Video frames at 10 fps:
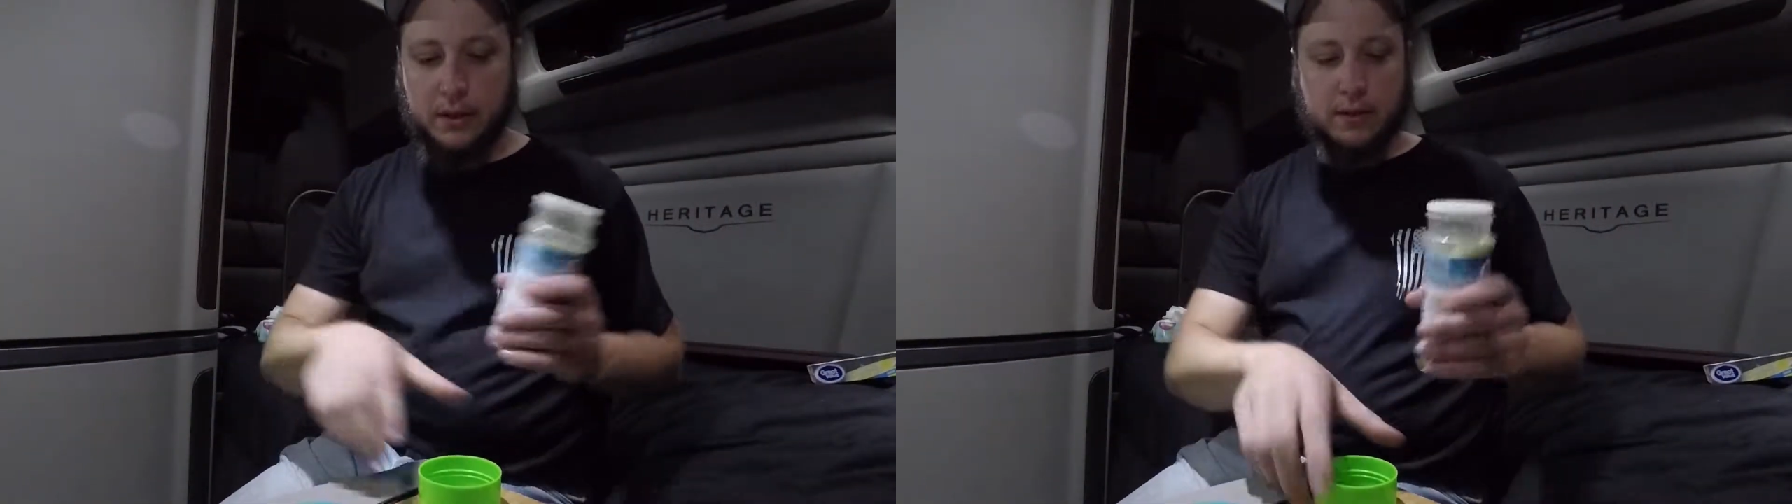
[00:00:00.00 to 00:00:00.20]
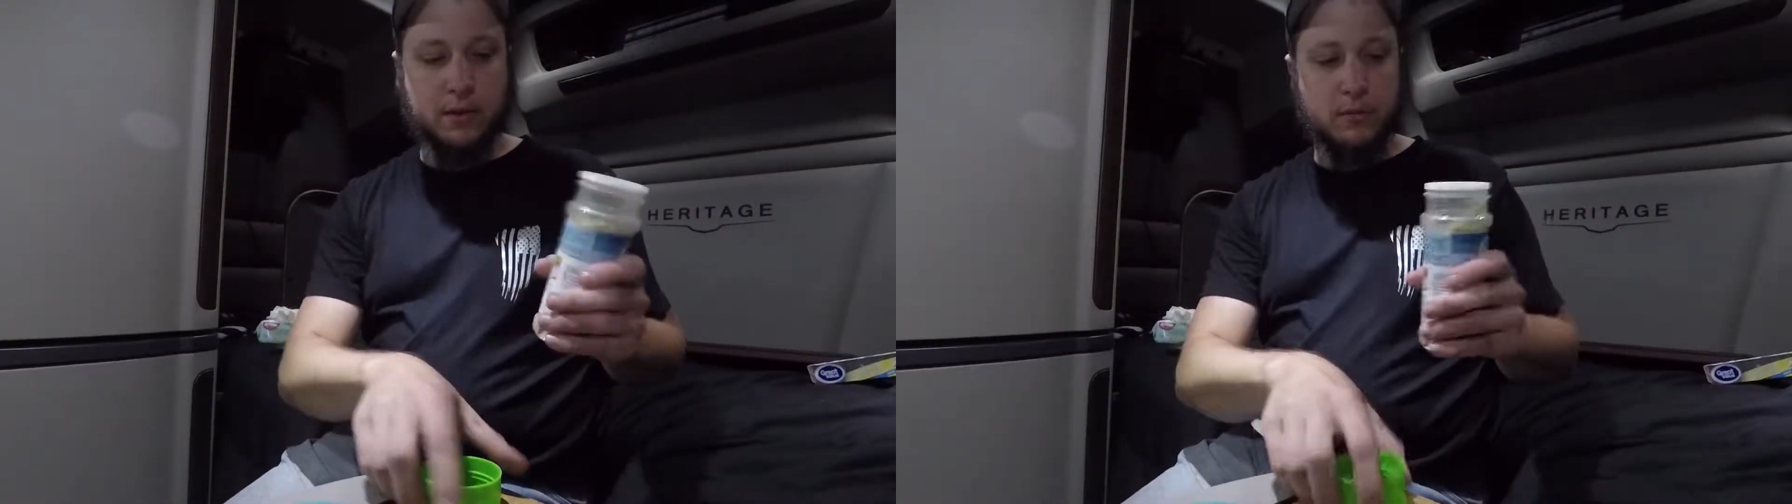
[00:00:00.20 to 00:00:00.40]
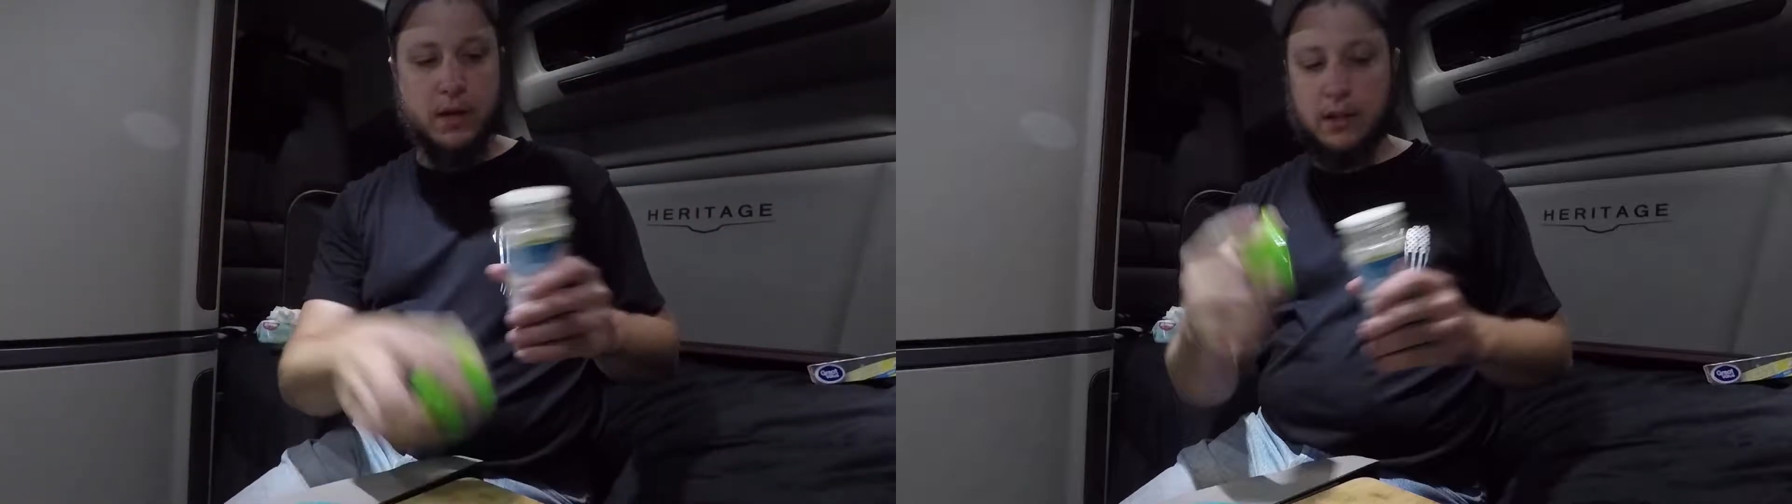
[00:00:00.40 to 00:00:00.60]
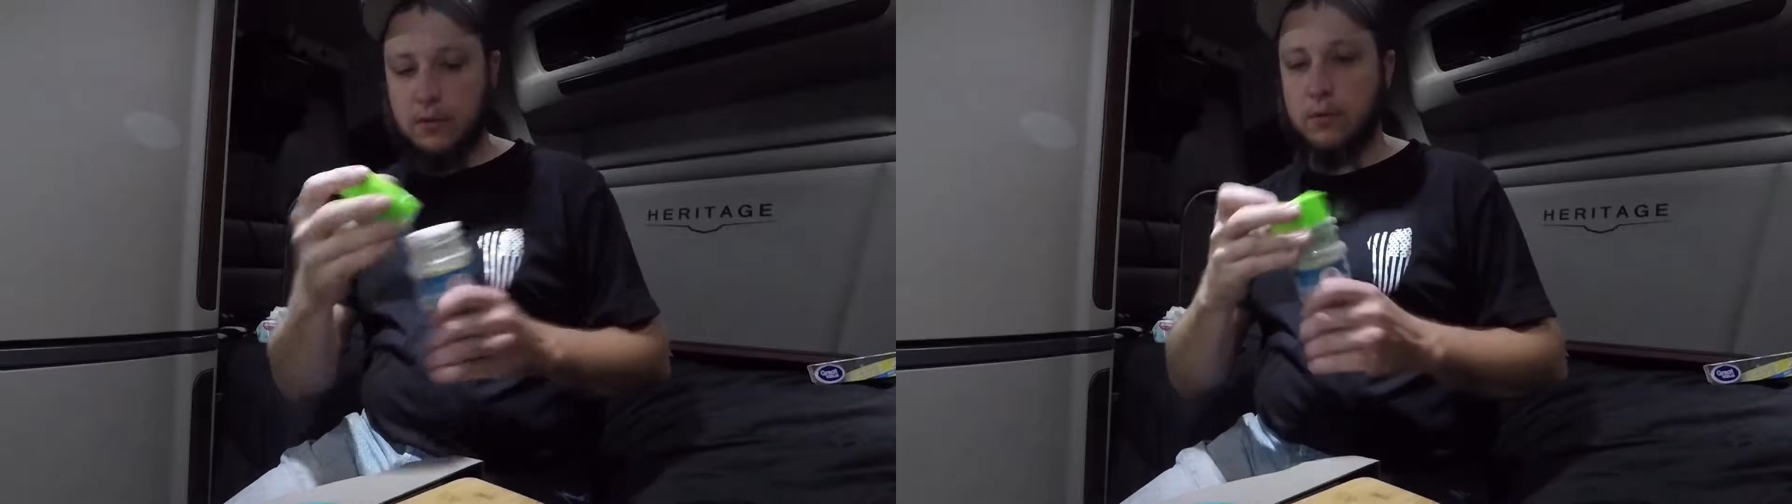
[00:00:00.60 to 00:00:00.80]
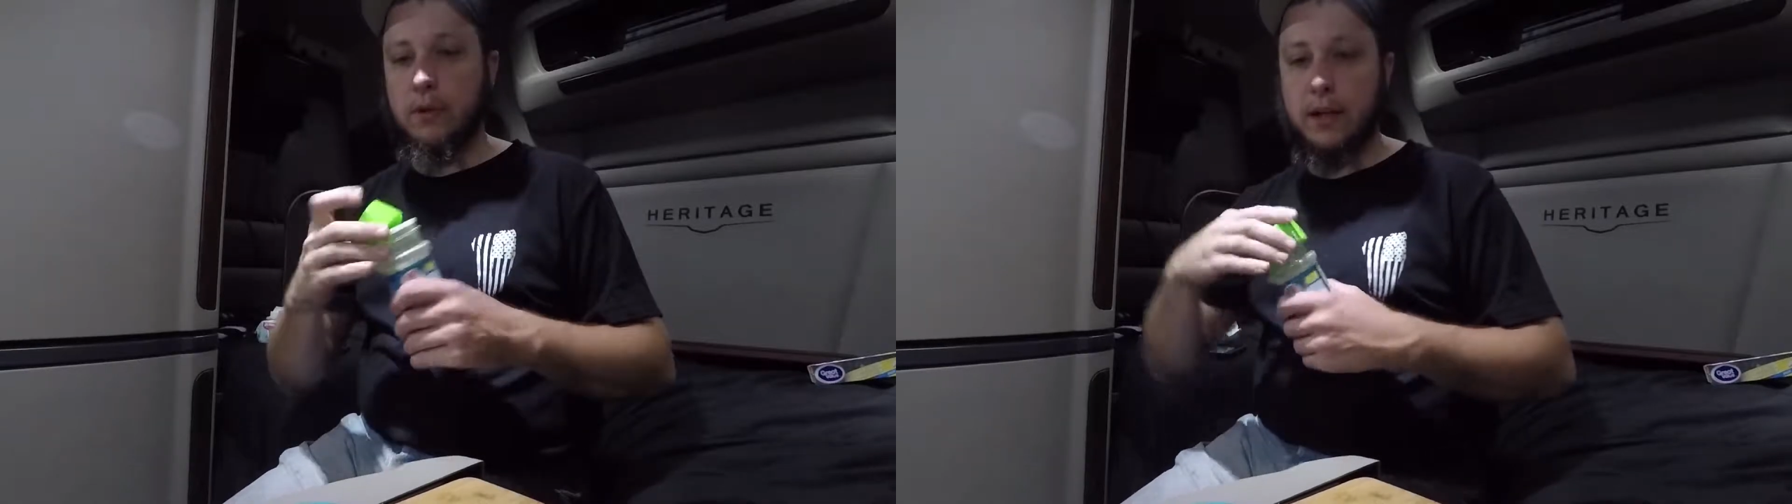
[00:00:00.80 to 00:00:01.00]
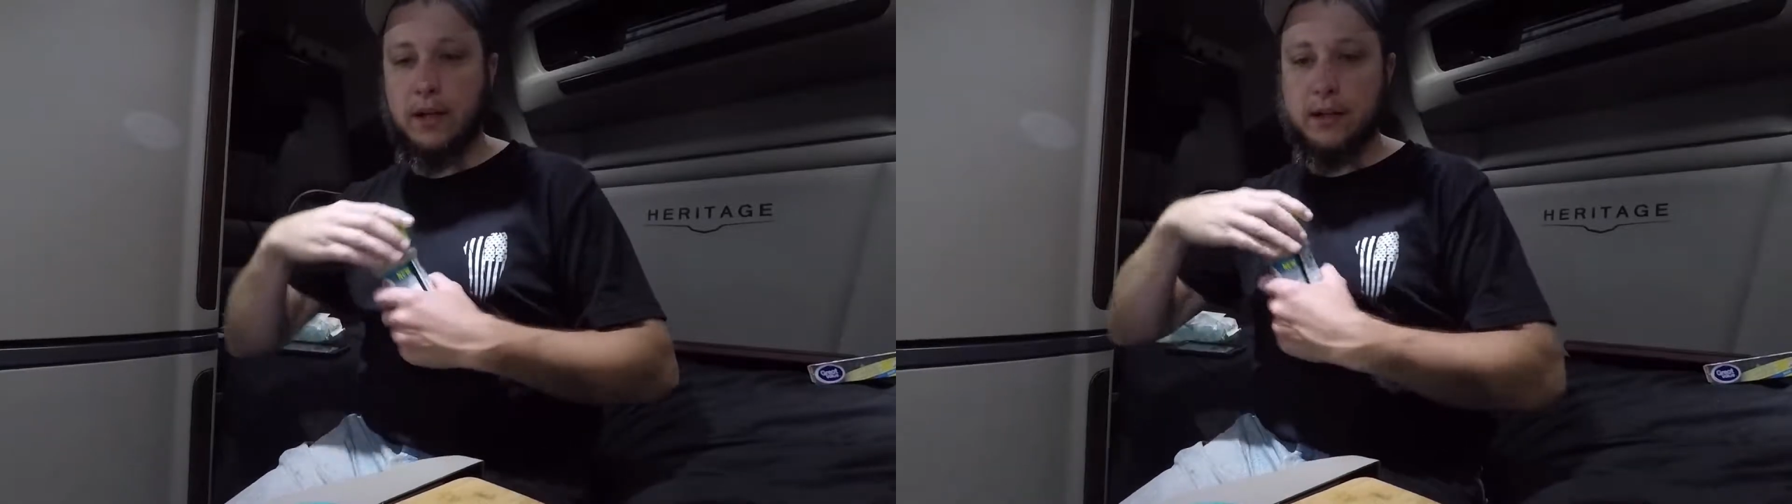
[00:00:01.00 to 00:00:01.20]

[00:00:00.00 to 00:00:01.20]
too much on there